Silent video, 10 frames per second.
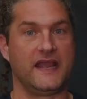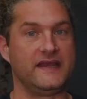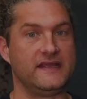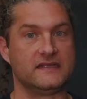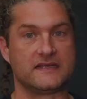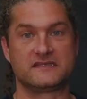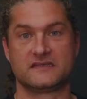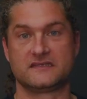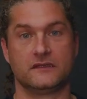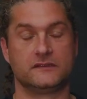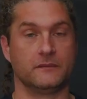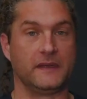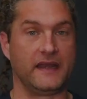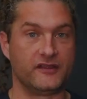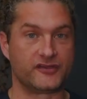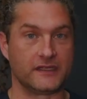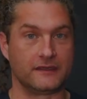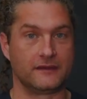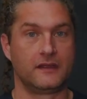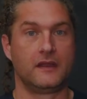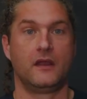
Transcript: any SSL termination,